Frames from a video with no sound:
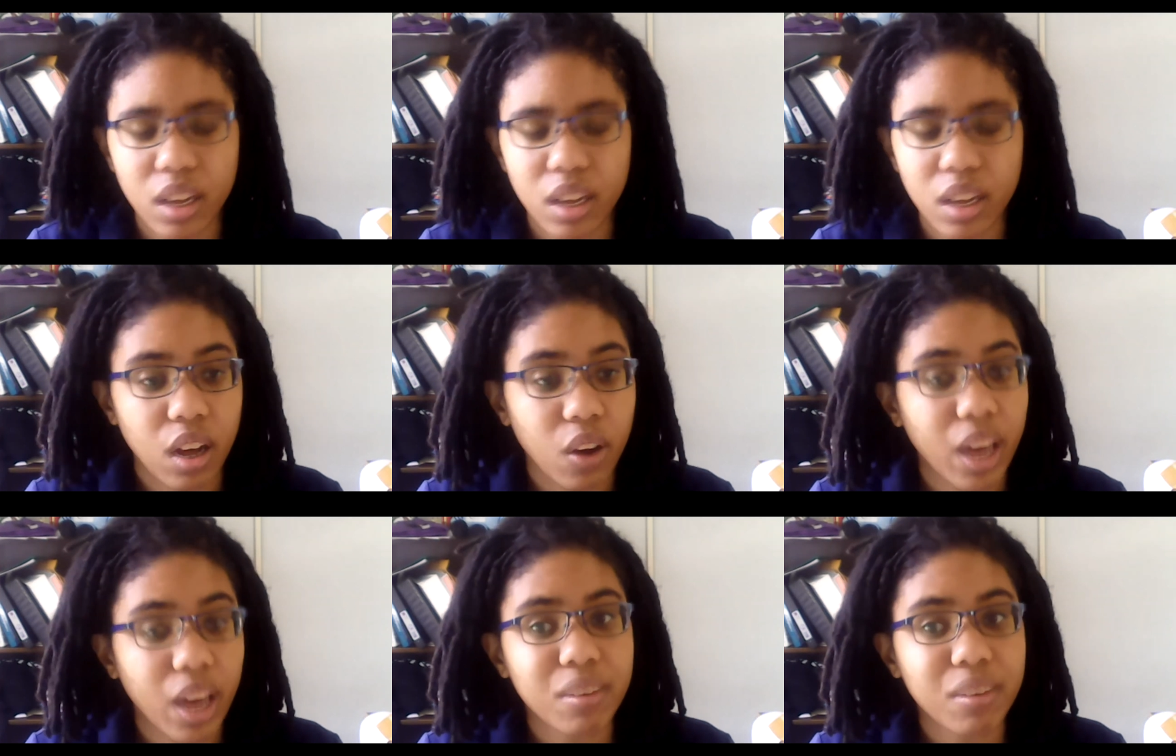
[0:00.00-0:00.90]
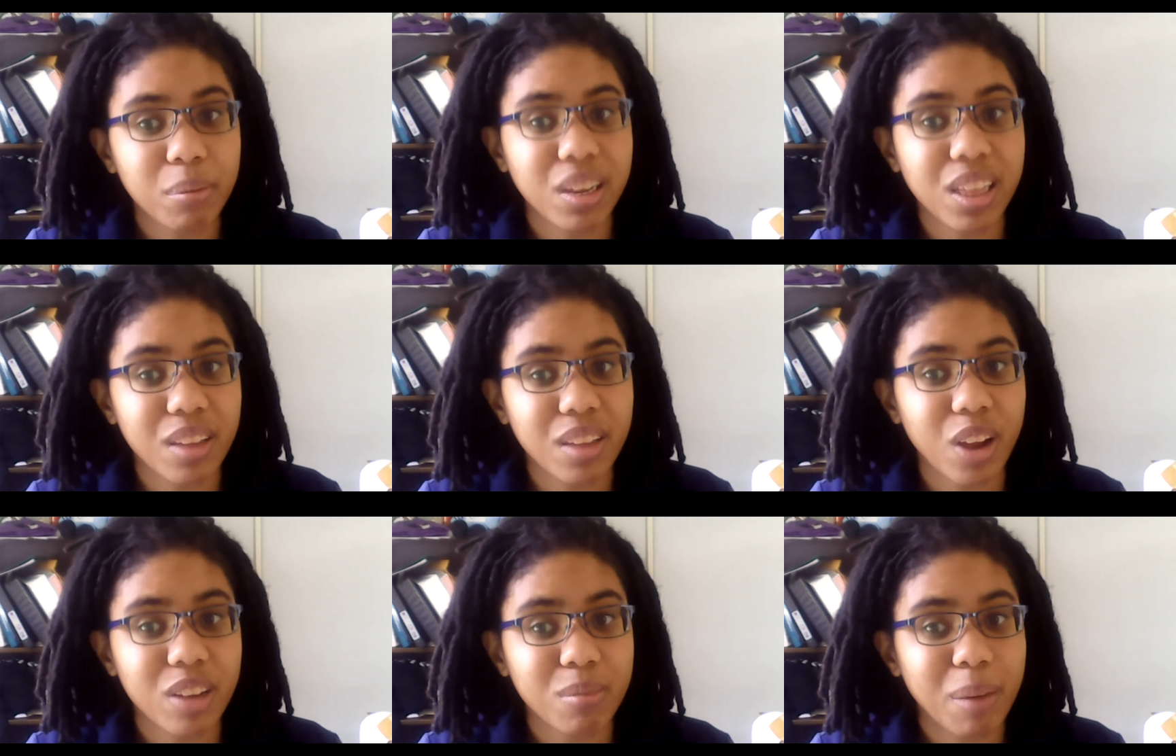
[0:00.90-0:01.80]
oh God, it's completely
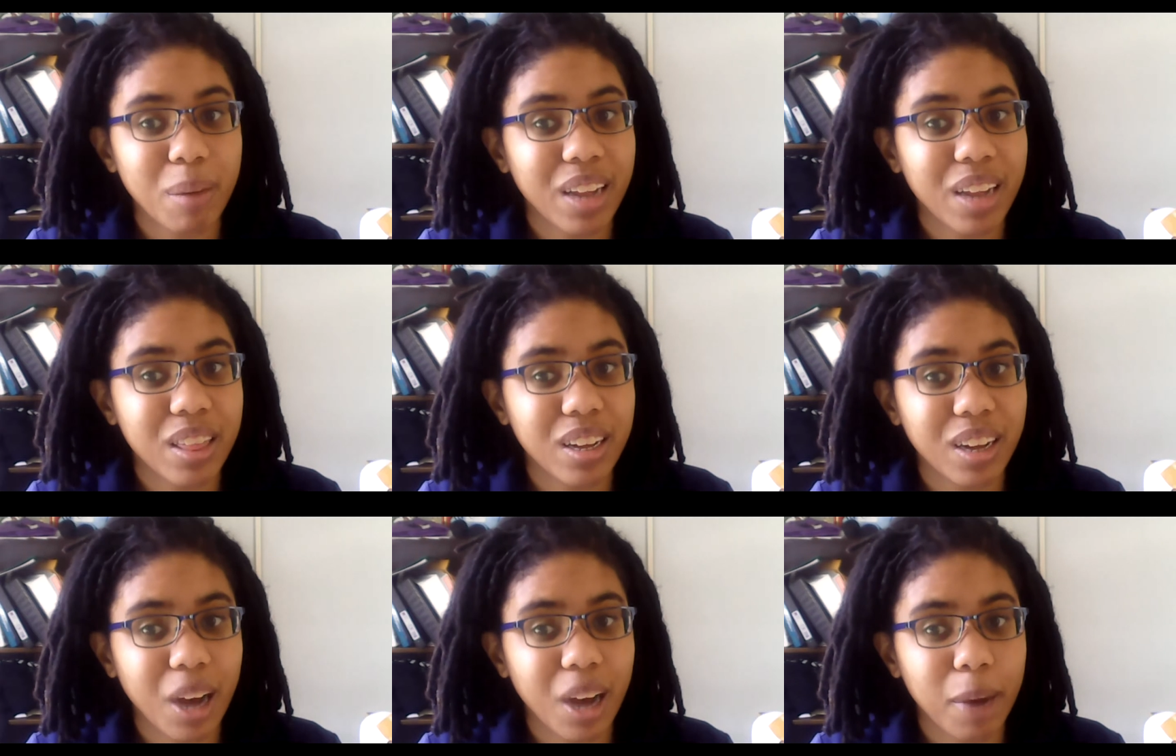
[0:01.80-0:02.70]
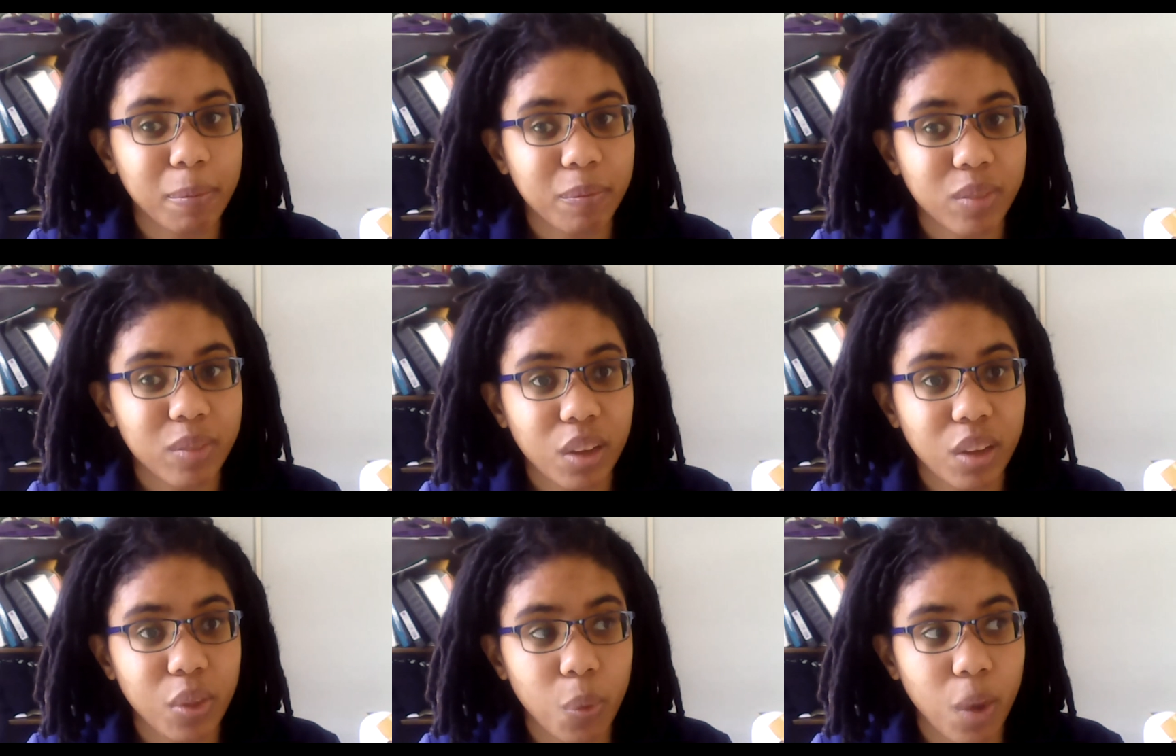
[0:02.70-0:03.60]
lost my mind, the
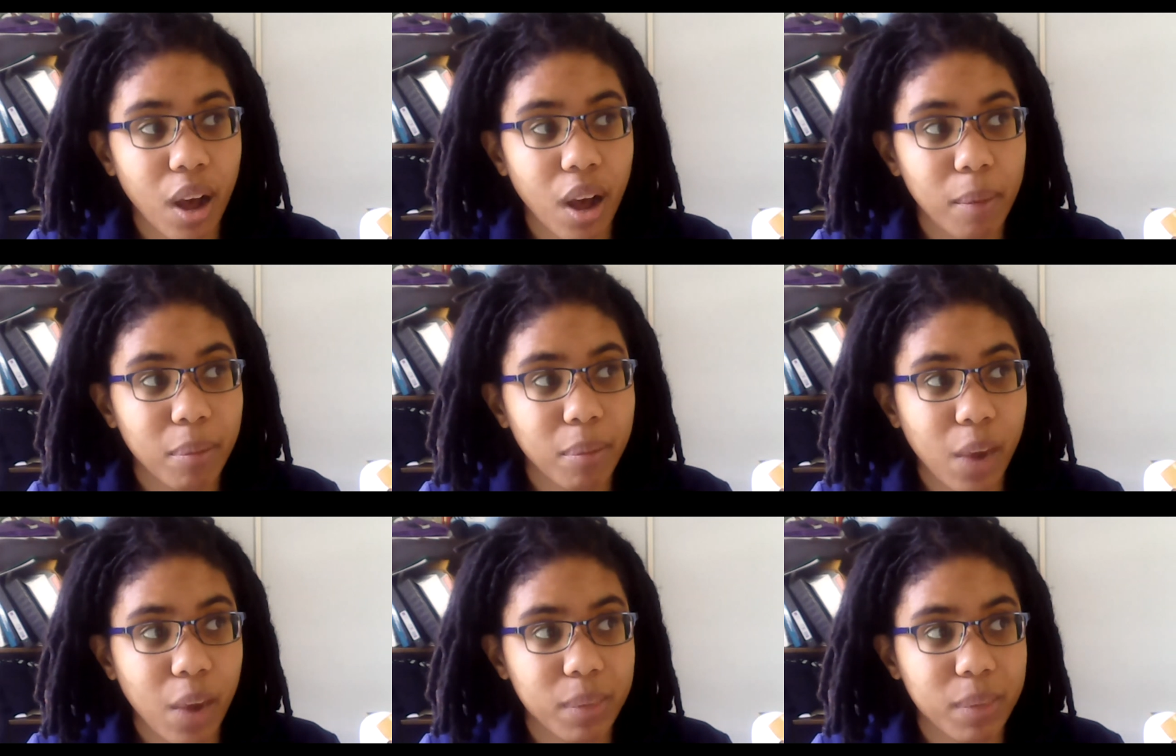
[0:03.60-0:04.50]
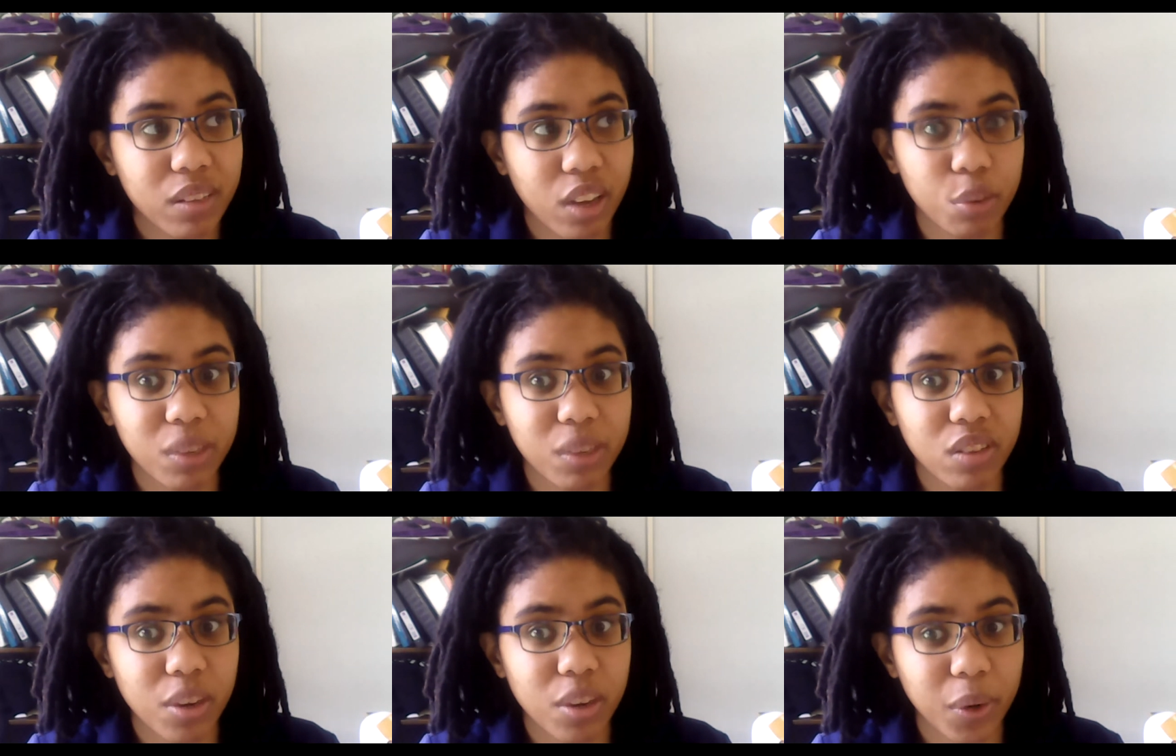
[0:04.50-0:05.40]
Black Women's
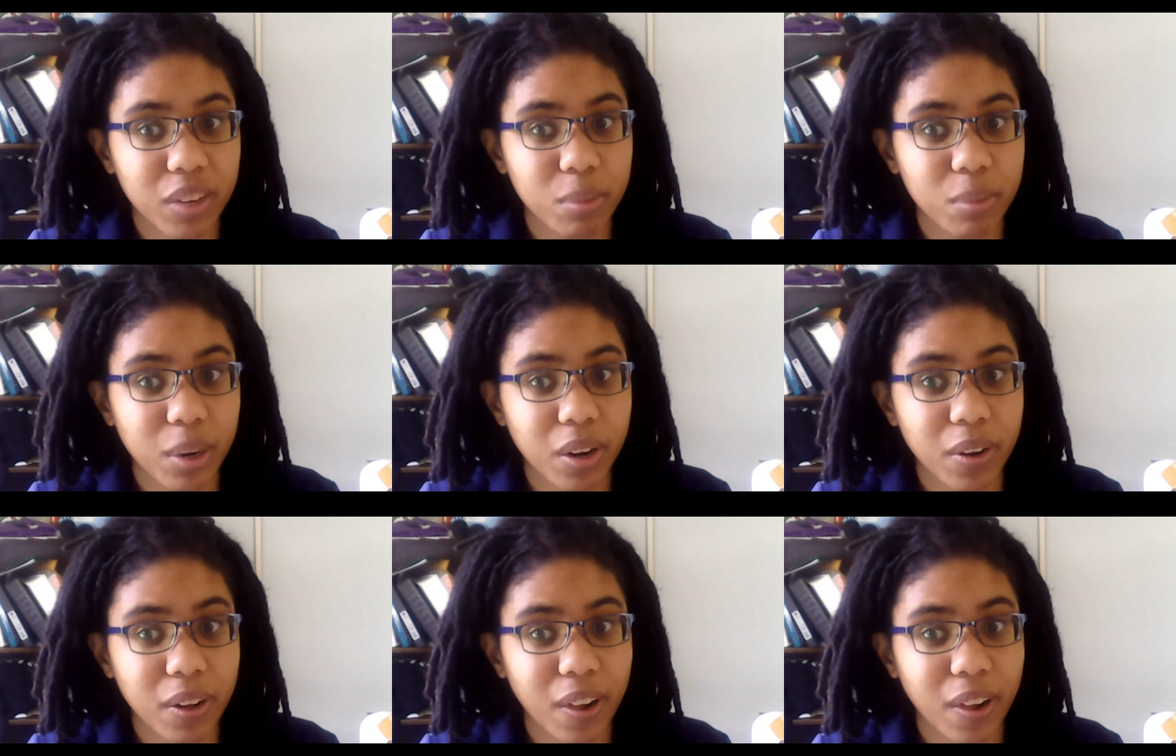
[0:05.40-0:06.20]
HBCU in Greensboro.